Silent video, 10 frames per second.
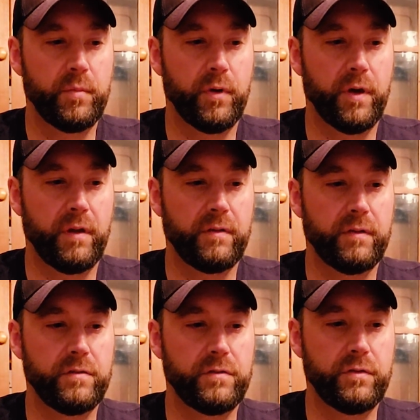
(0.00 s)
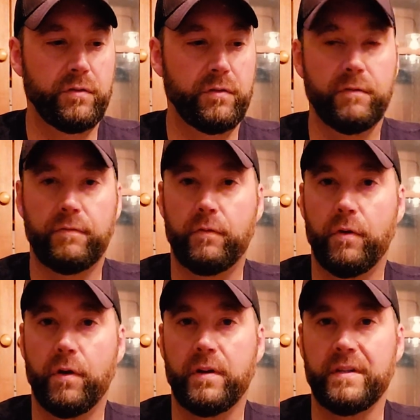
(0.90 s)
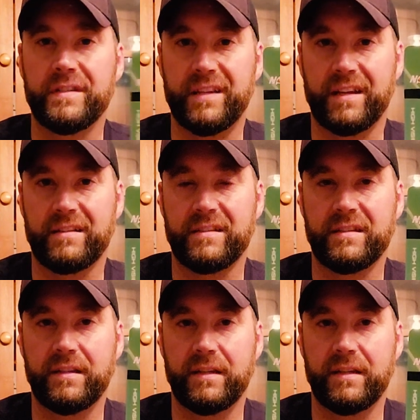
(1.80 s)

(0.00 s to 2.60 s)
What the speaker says: 0.246